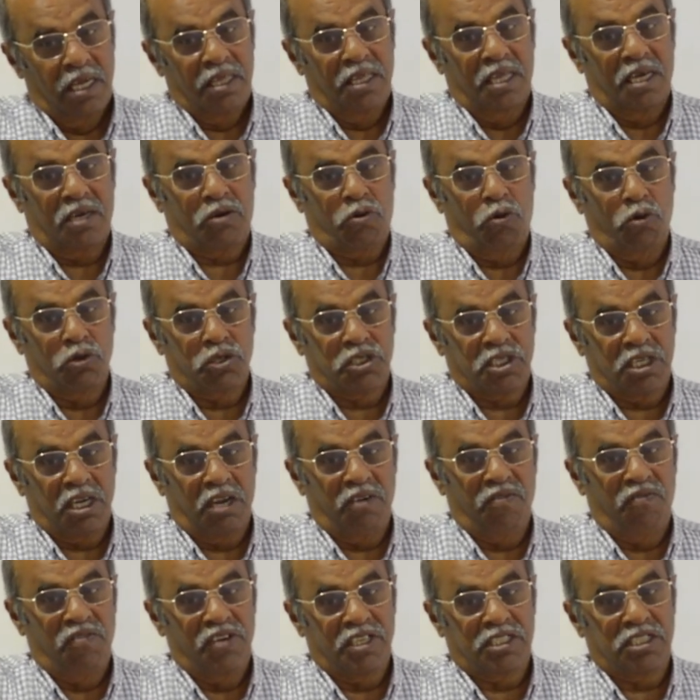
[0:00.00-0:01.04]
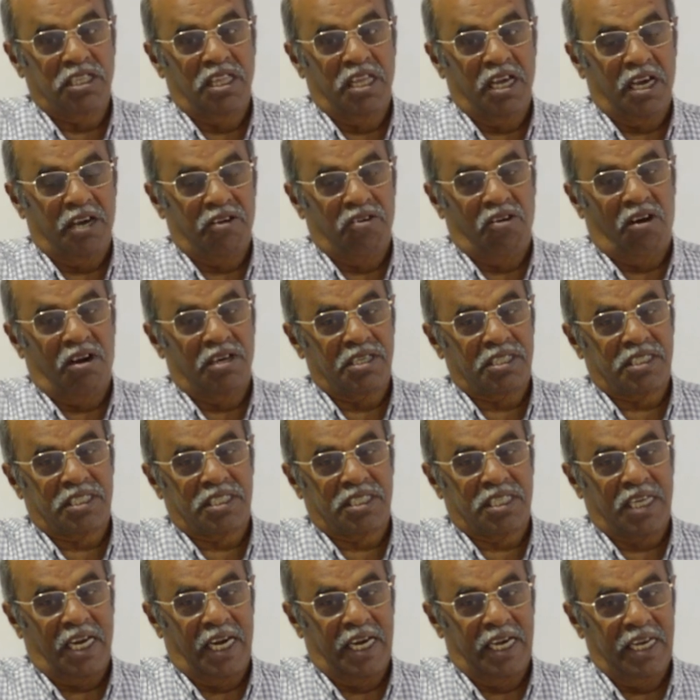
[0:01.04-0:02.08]
the question which they are not
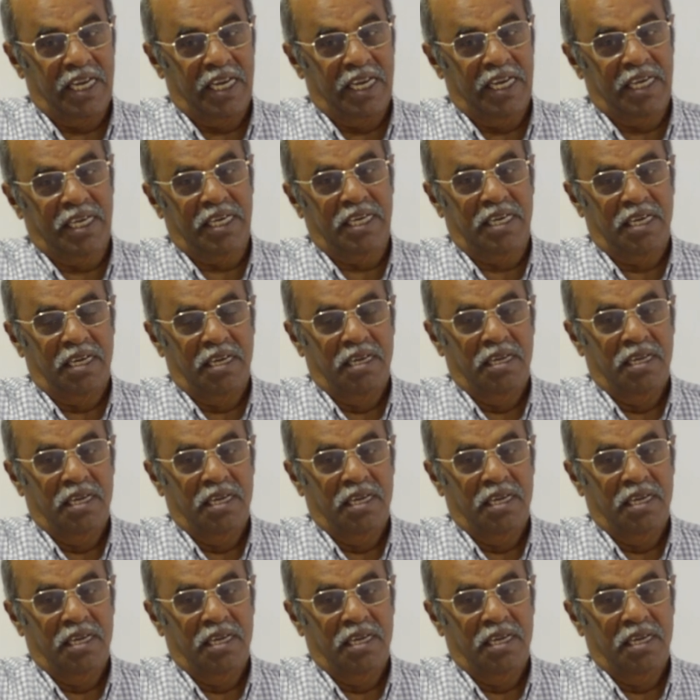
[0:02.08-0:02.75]
studied